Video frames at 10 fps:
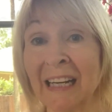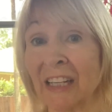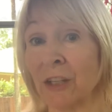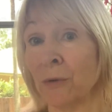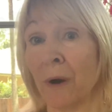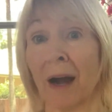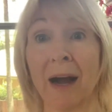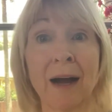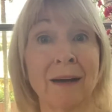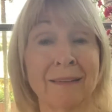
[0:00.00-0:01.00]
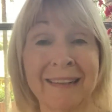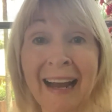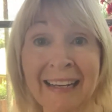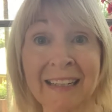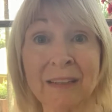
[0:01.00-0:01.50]
You are
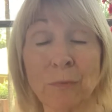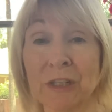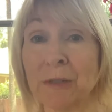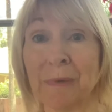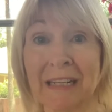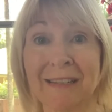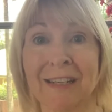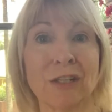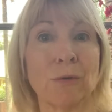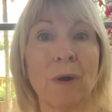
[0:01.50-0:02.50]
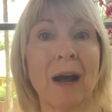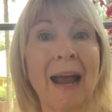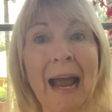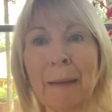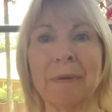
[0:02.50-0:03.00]
naked, which means that you are
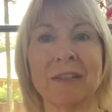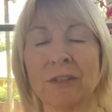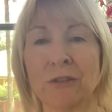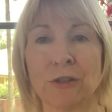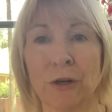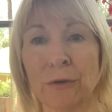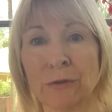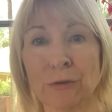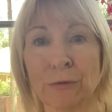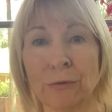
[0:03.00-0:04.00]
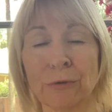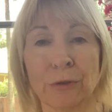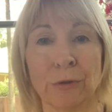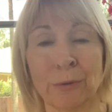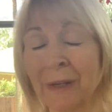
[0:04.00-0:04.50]
happy to show the true
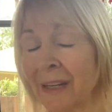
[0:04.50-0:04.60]
you.